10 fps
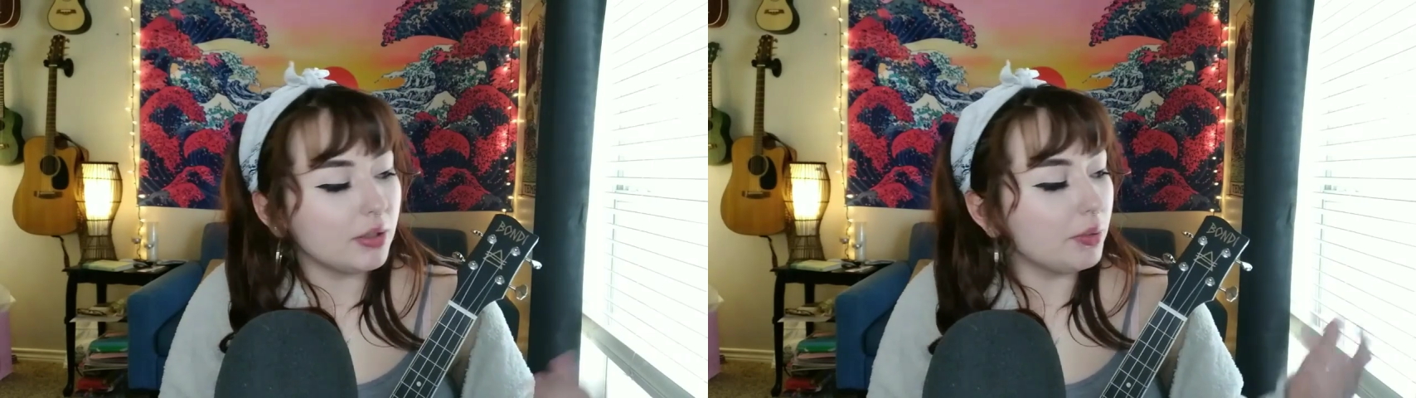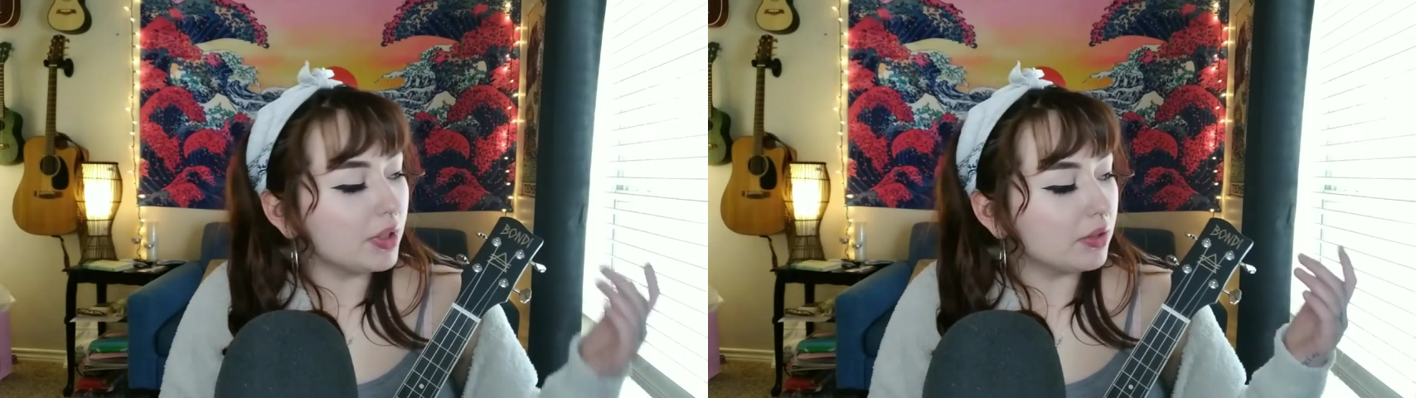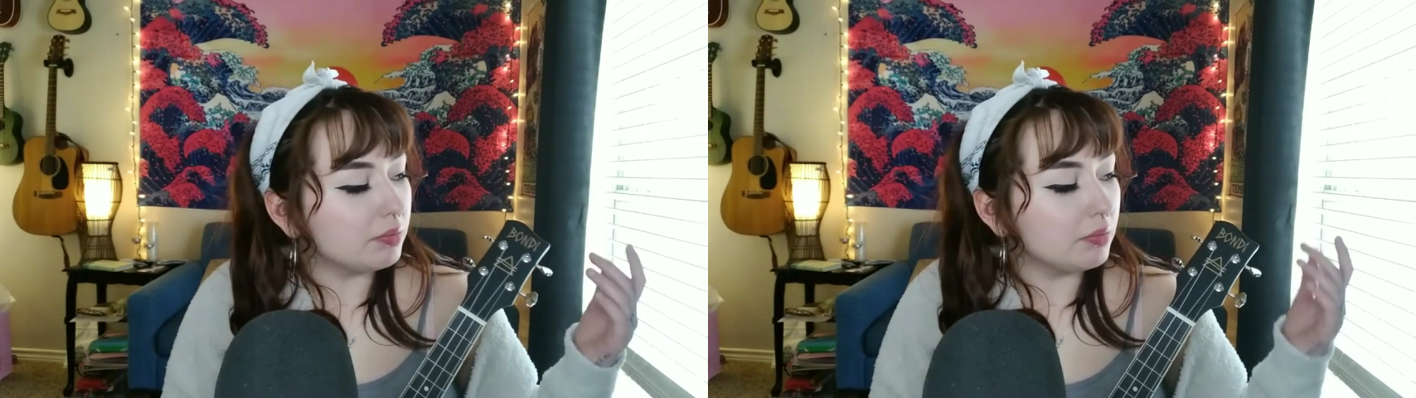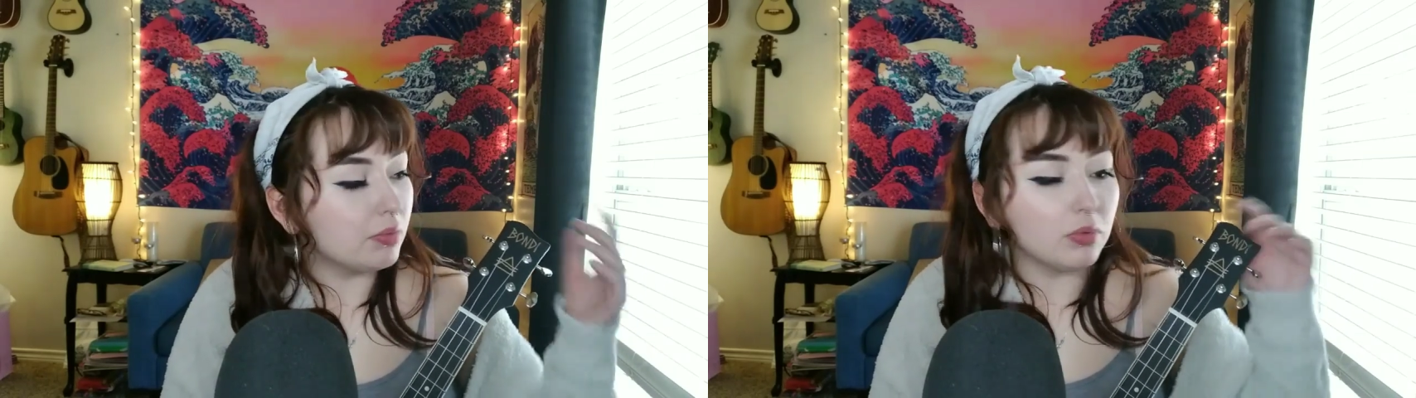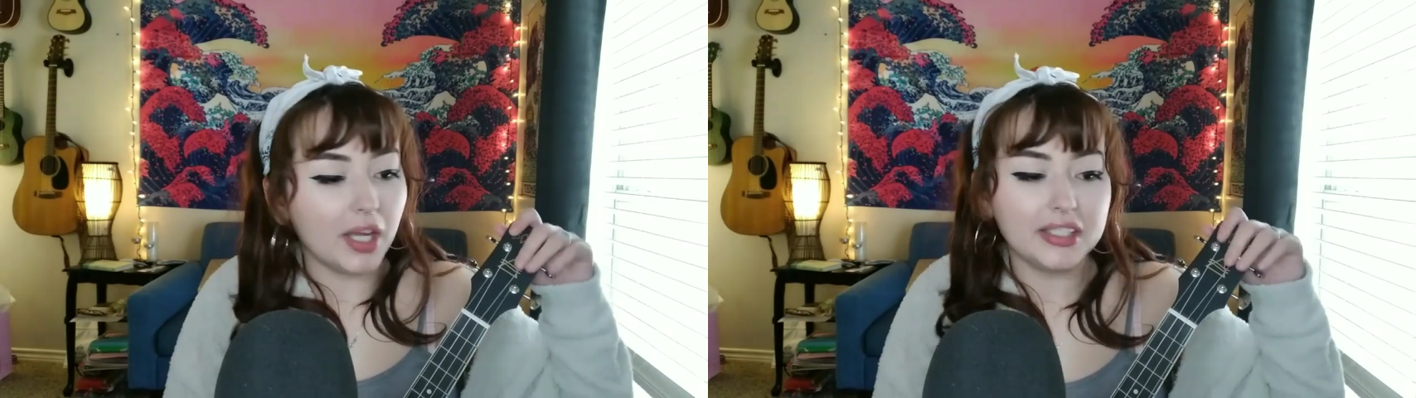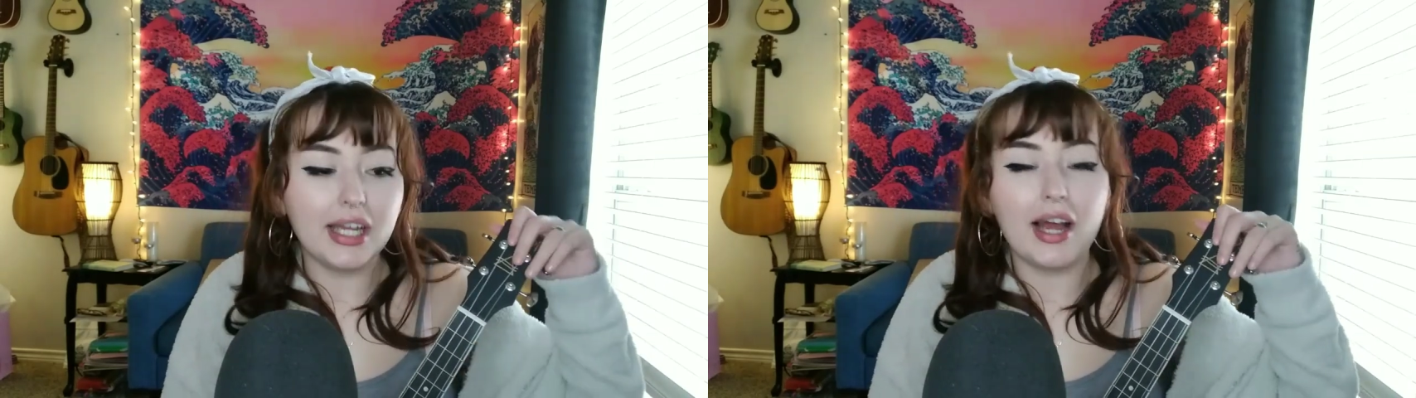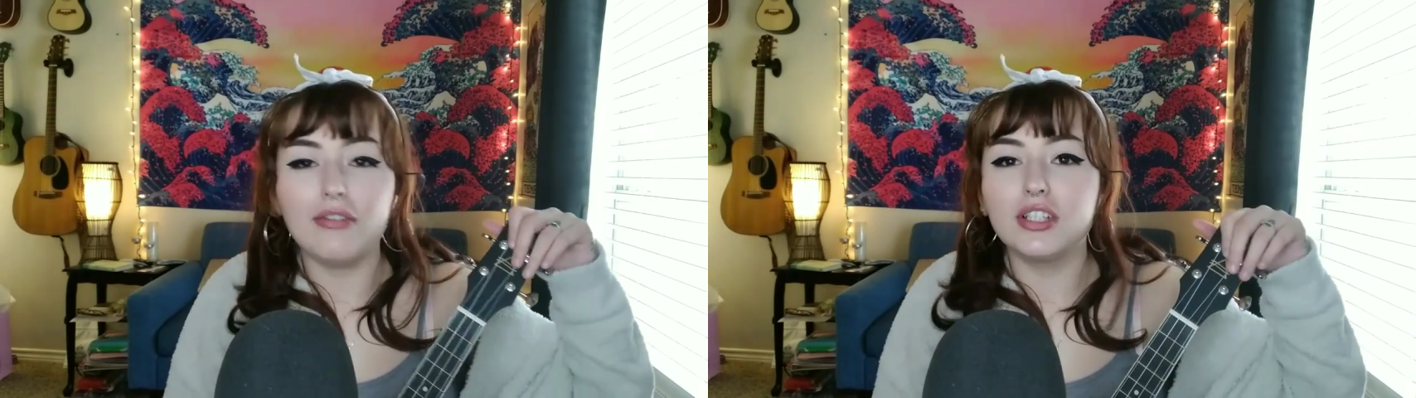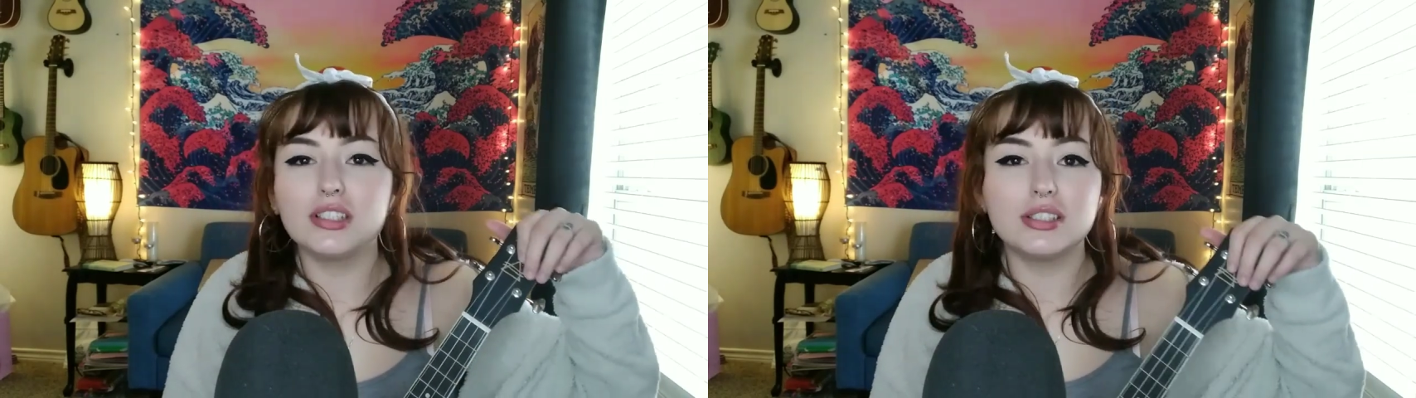you would like to
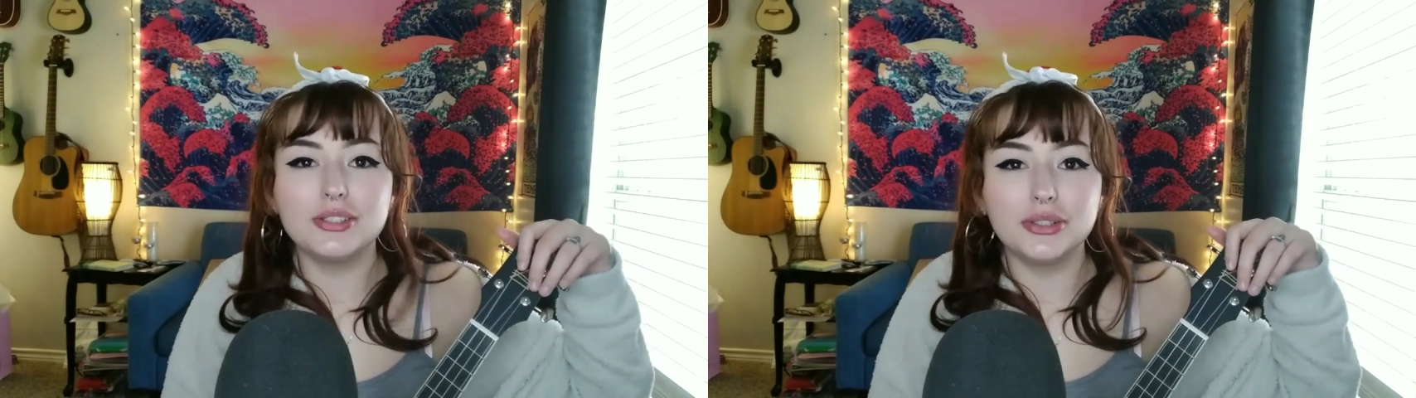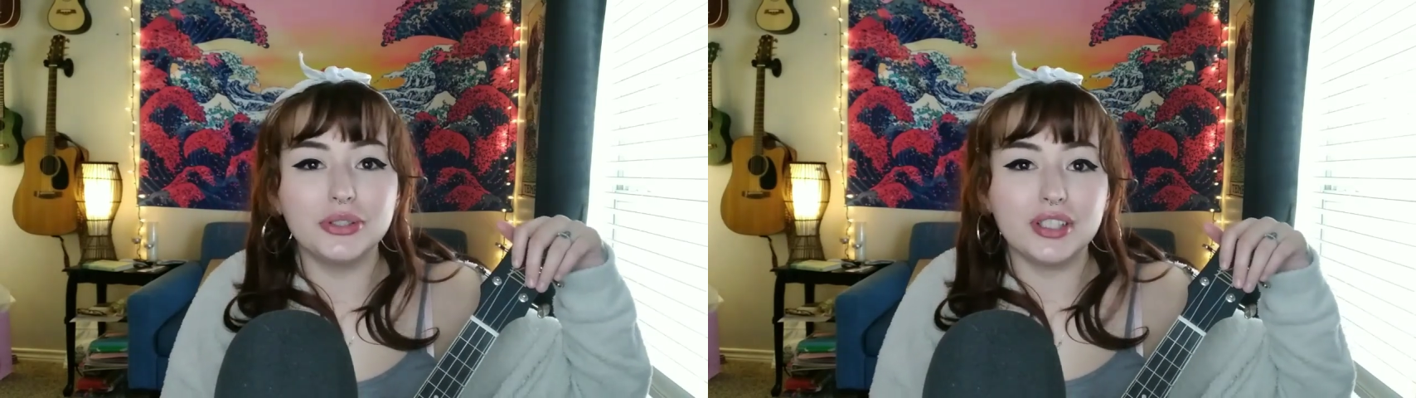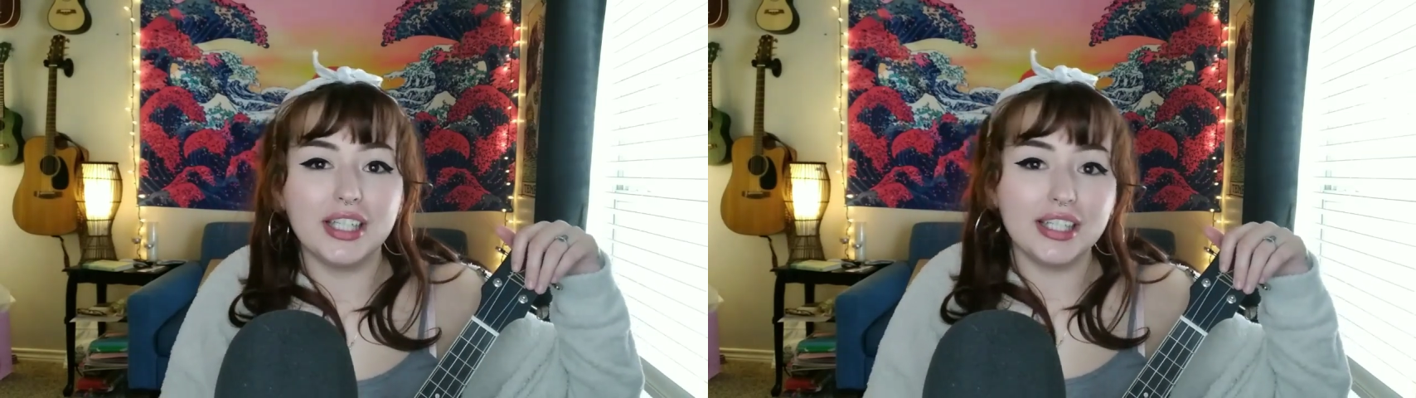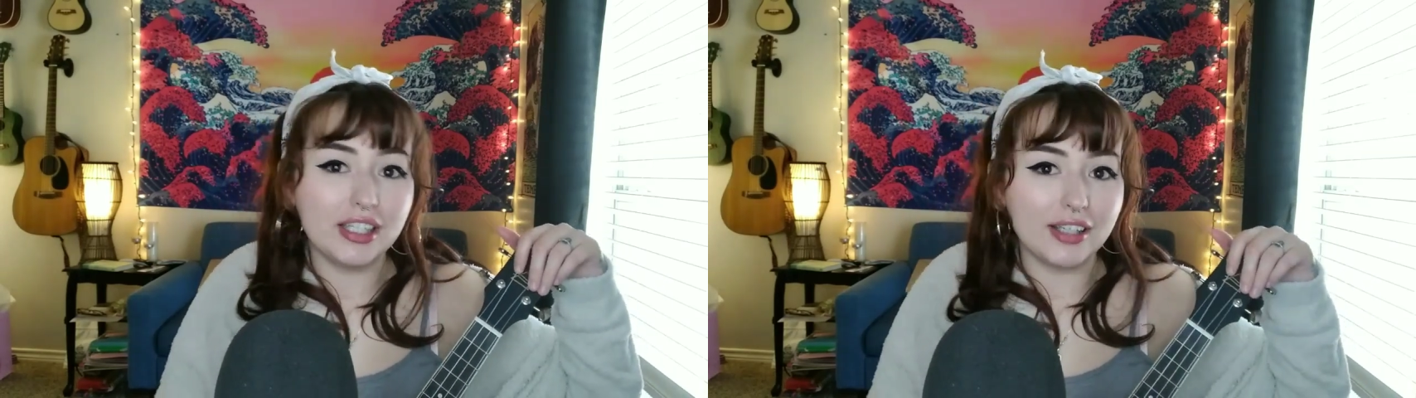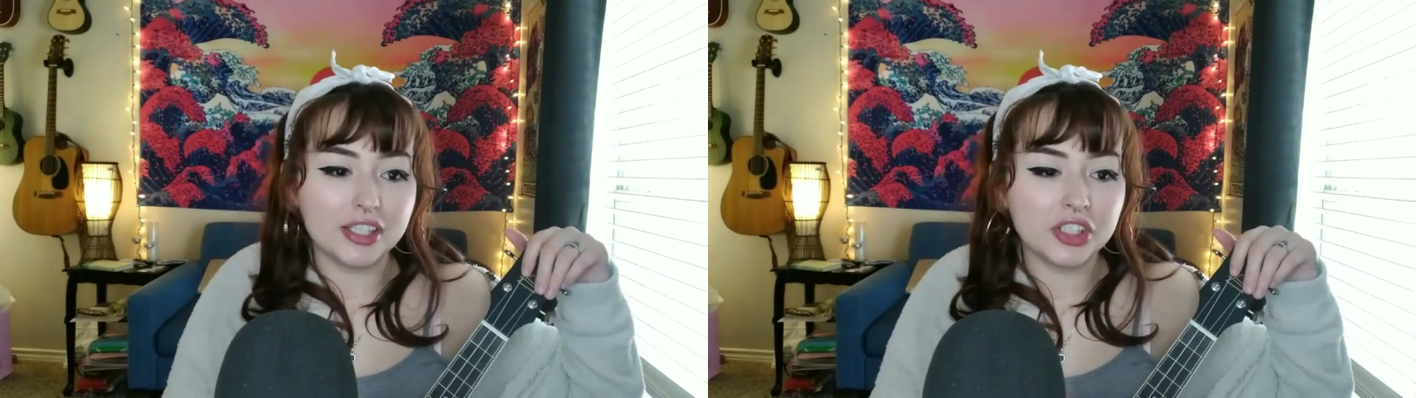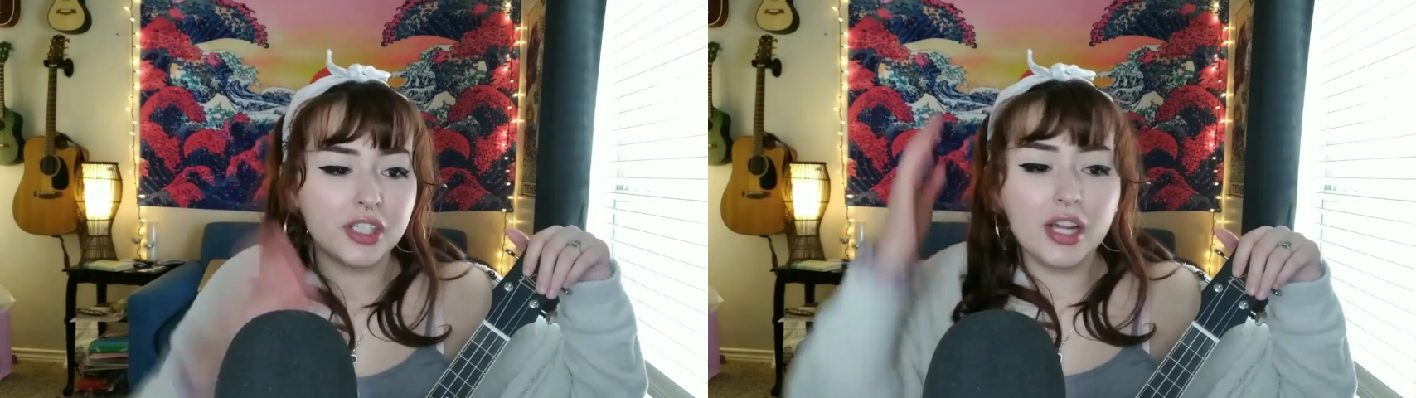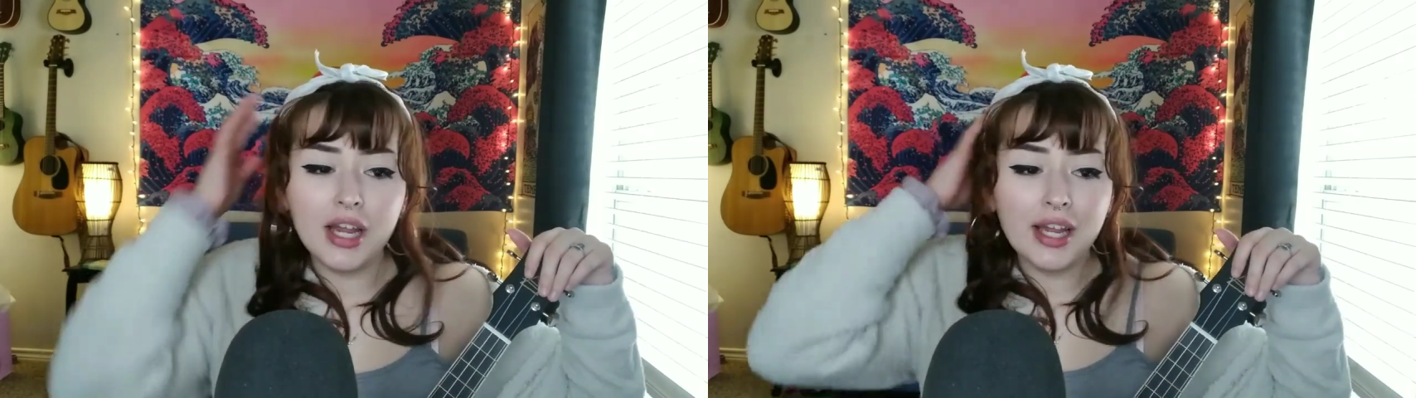have this in your ukulele collection.